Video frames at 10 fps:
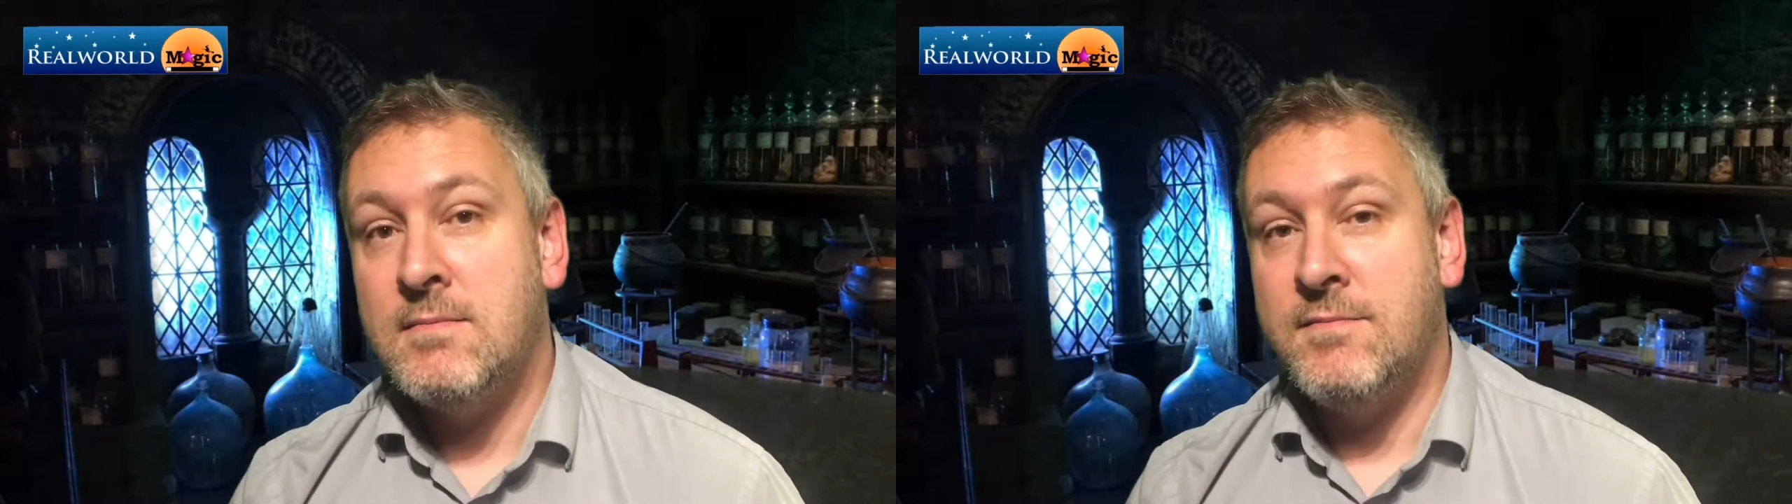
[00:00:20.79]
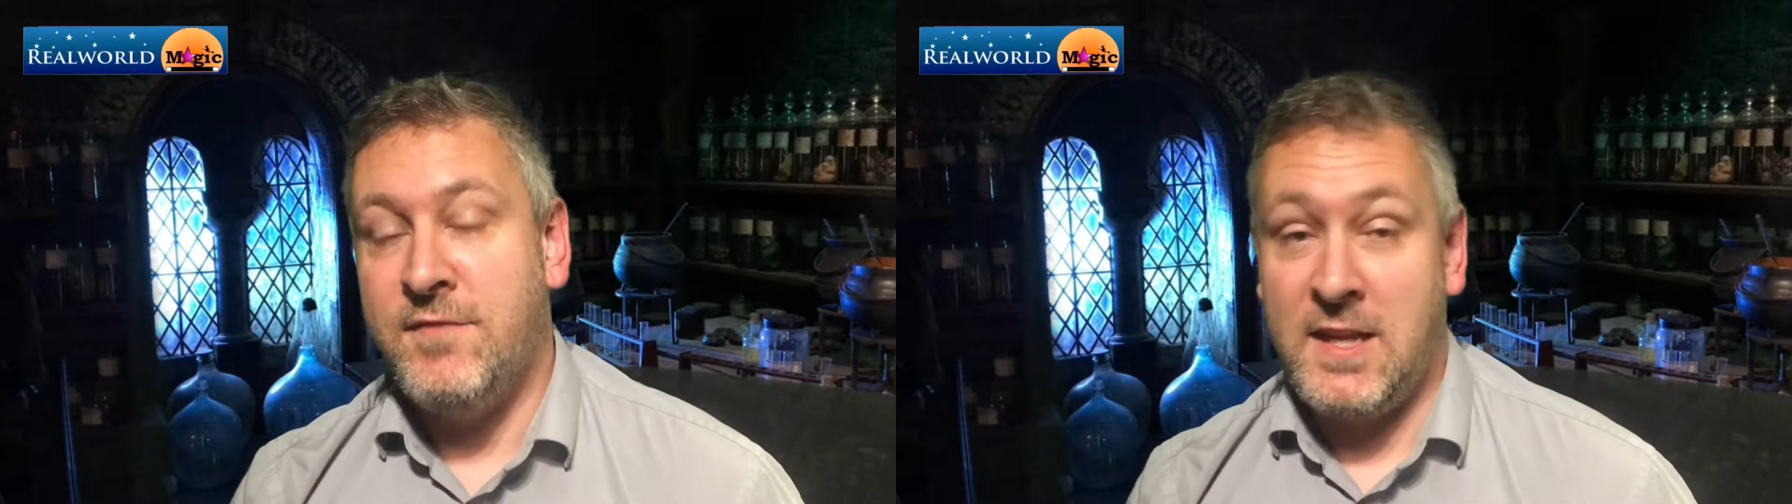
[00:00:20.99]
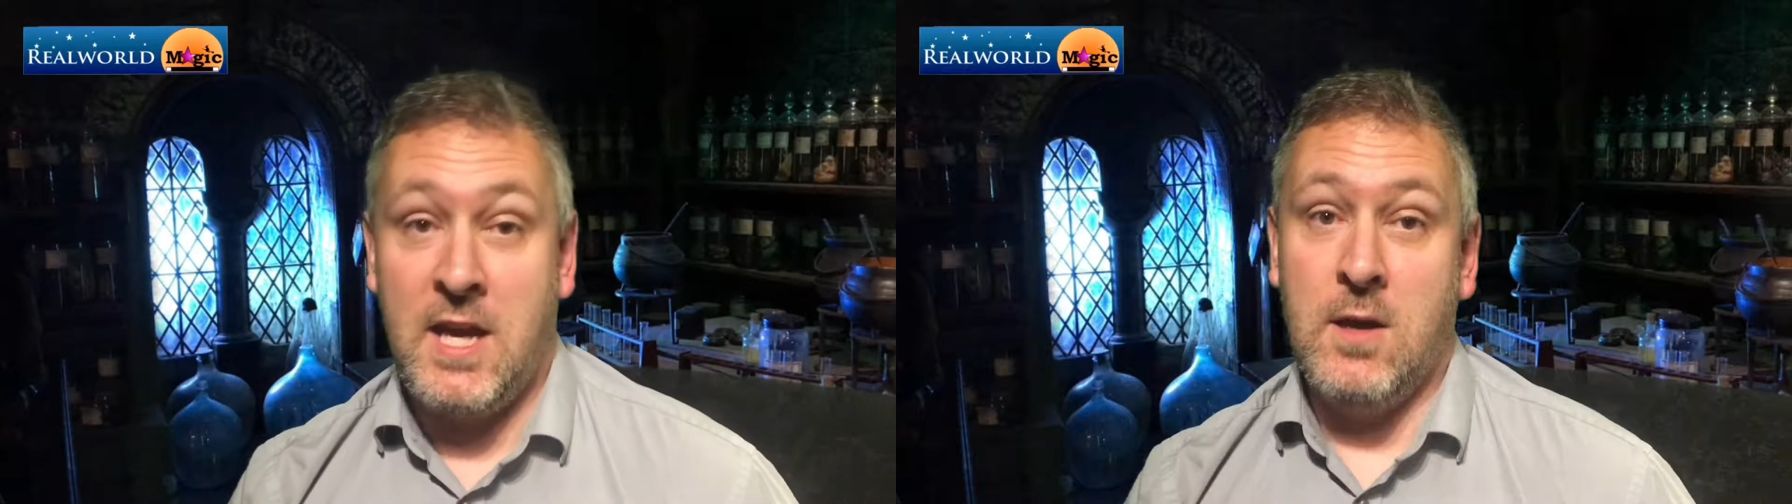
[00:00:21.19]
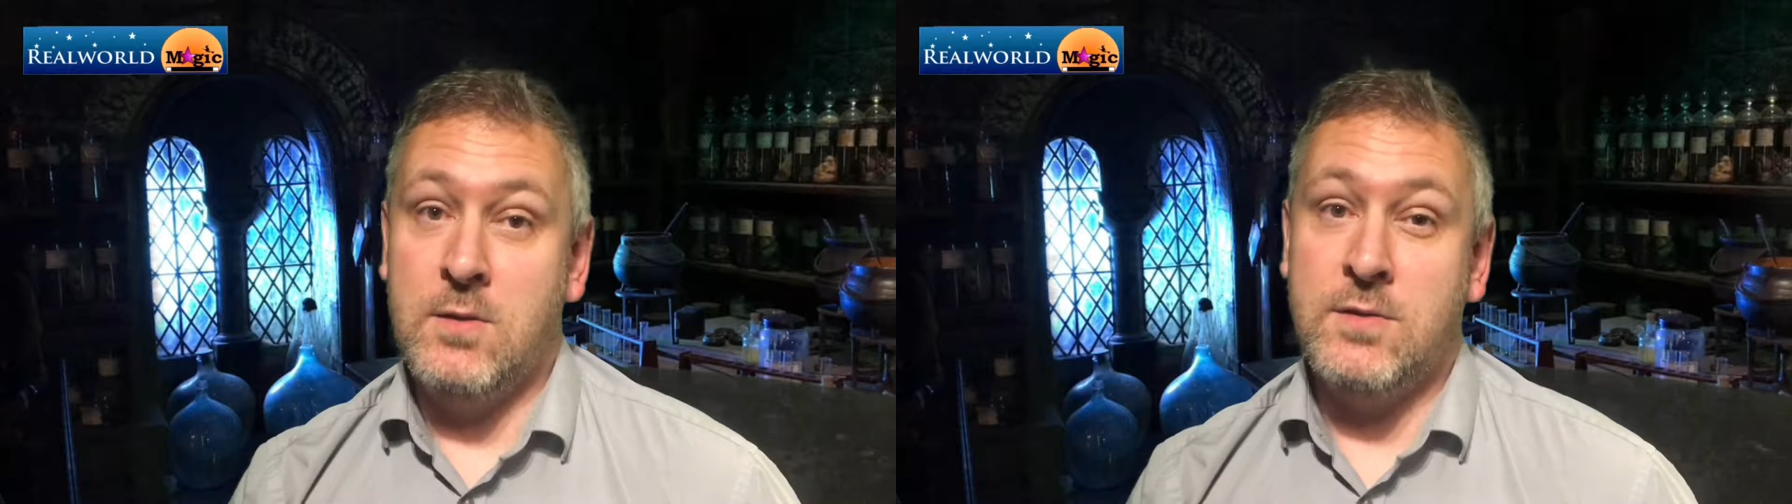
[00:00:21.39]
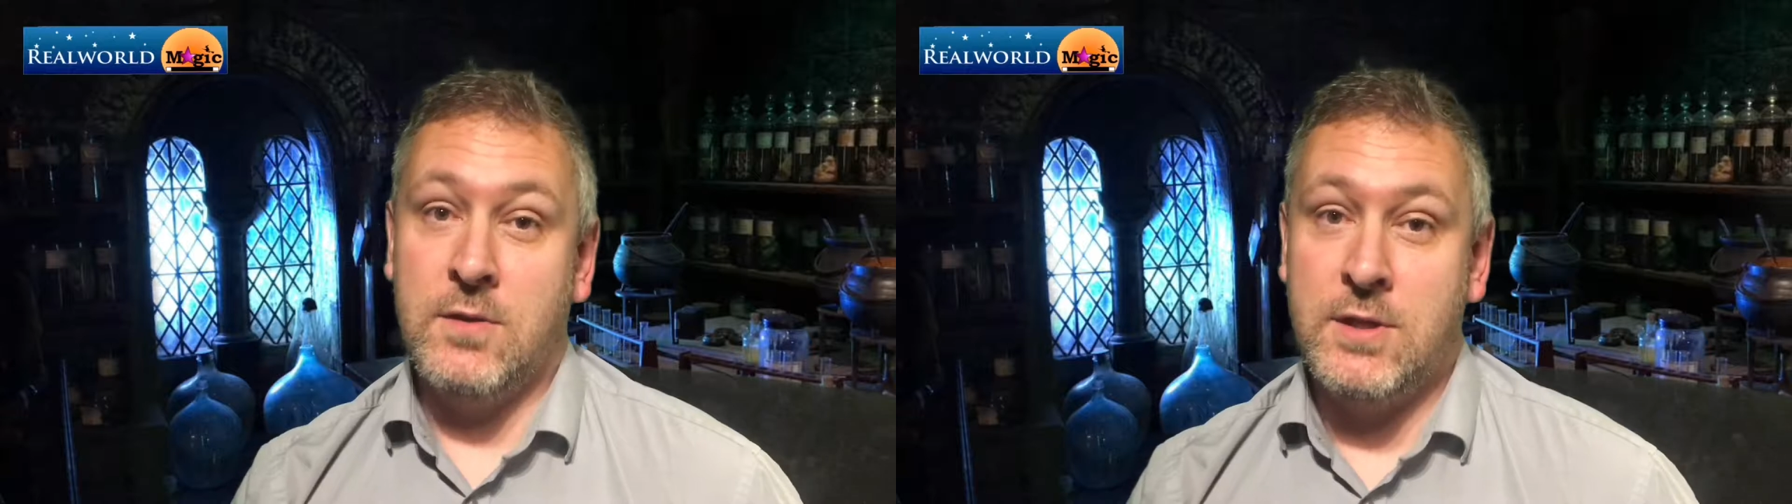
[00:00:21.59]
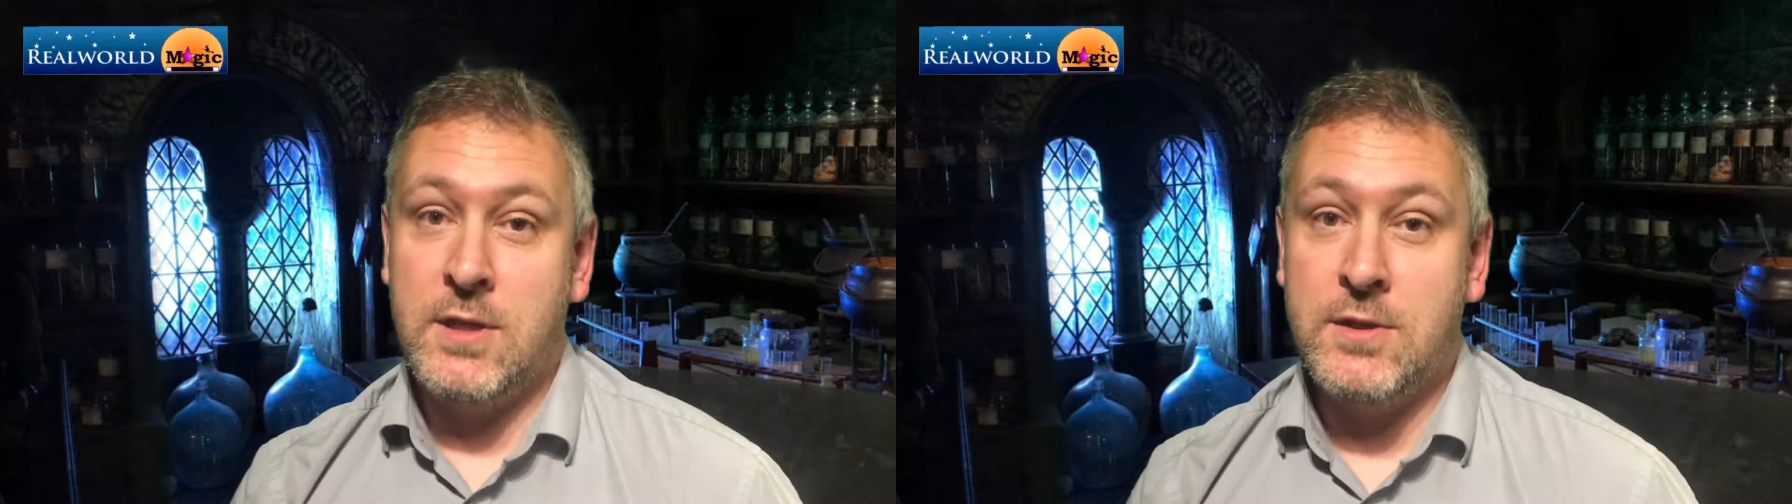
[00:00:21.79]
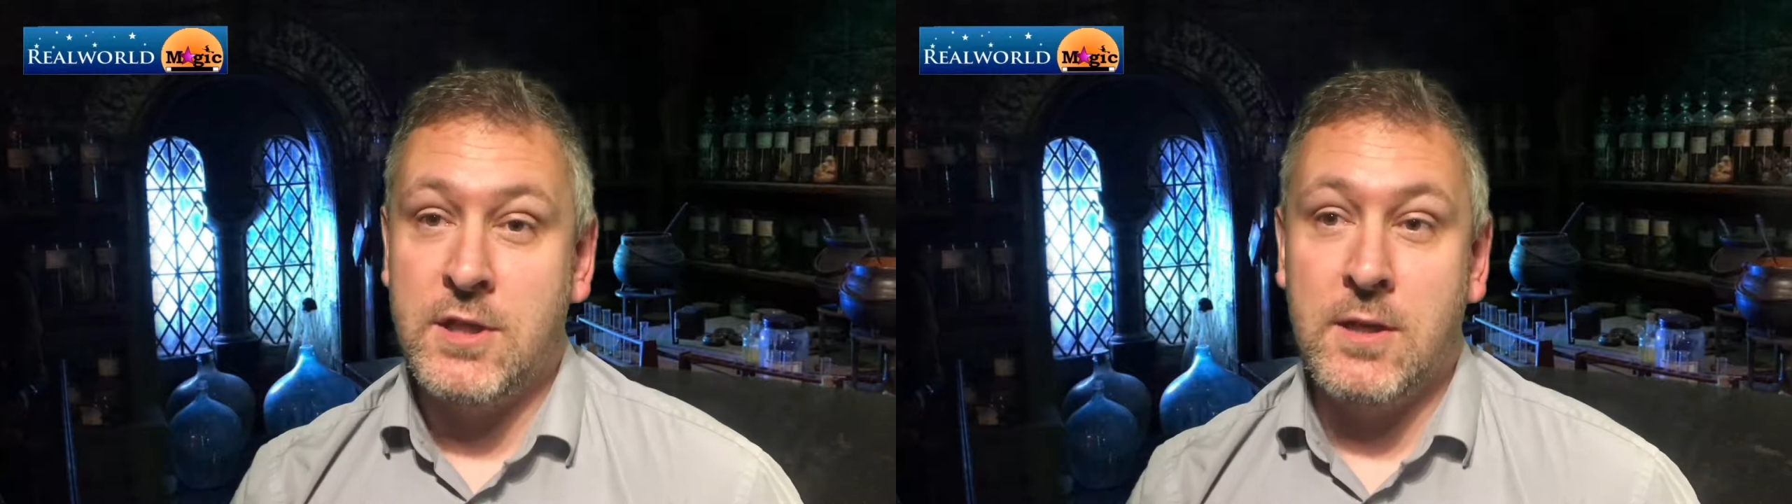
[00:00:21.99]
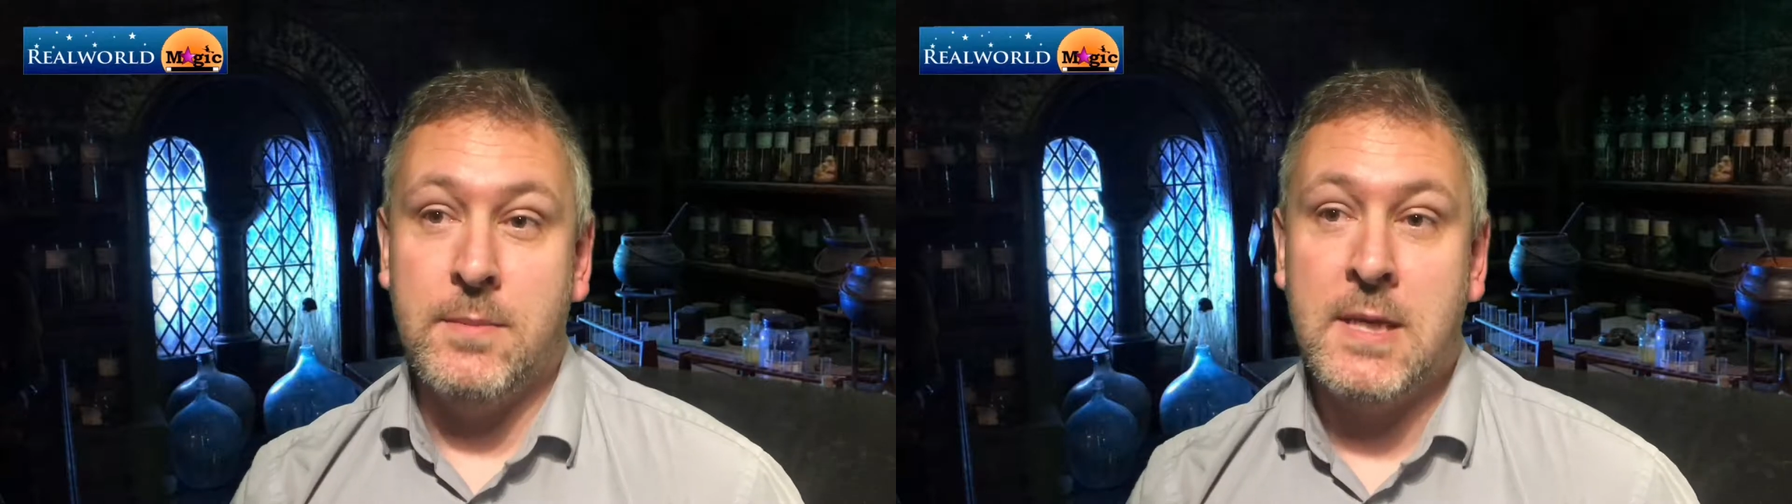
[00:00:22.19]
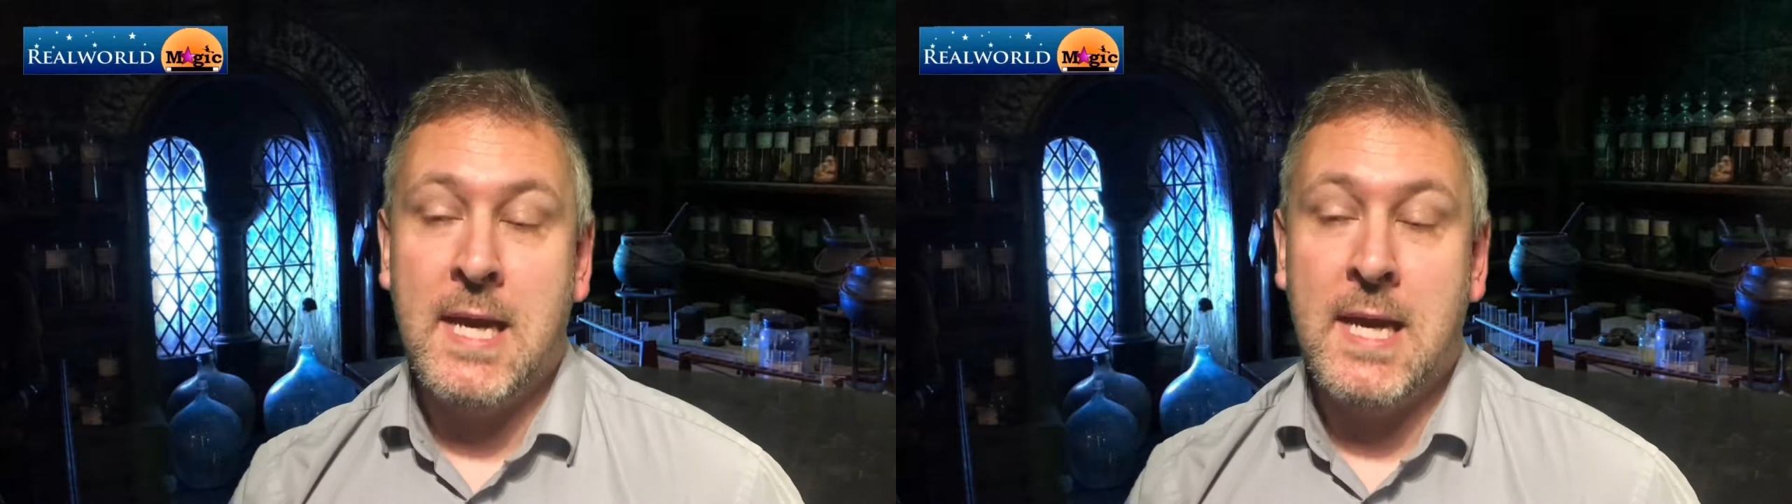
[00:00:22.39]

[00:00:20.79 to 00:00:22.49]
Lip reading: videos on YouTube